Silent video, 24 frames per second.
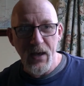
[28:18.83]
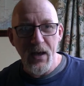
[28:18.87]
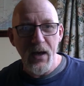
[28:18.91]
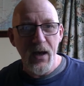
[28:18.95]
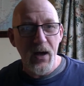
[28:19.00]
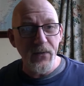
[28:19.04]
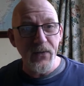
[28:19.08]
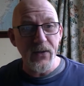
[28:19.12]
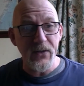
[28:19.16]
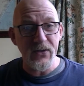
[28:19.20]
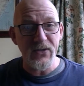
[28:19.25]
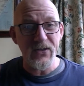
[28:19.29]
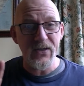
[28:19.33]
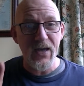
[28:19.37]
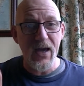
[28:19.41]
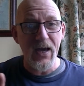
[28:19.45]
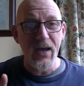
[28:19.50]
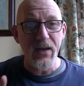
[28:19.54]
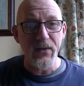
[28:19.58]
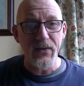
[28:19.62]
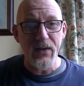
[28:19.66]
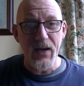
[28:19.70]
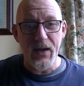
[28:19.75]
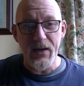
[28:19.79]
On that,
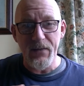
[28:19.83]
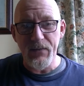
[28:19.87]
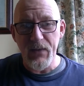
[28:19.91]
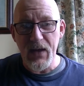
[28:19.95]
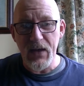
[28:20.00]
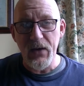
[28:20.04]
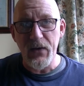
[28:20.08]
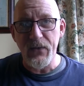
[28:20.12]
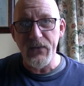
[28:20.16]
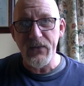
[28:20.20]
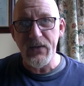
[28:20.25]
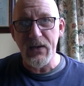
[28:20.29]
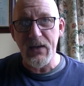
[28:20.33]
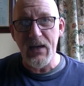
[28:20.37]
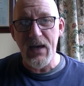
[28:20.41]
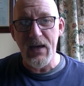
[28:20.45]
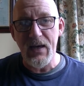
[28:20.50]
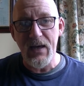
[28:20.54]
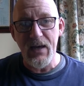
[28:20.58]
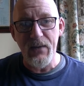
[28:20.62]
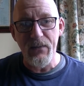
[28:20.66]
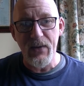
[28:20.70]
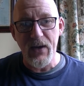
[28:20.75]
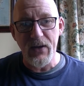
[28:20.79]
saying that, I often get
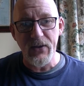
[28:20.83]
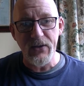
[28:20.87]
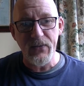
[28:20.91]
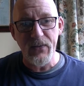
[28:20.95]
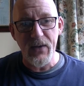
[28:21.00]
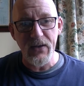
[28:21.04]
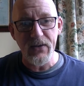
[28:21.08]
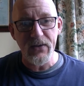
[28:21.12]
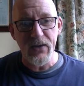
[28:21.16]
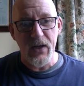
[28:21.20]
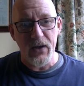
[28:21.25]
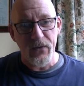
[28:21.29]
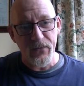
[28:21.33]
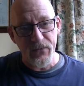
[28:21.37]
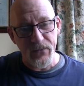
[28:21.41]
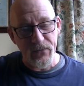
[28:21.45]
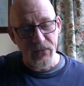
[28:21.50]
emails myself from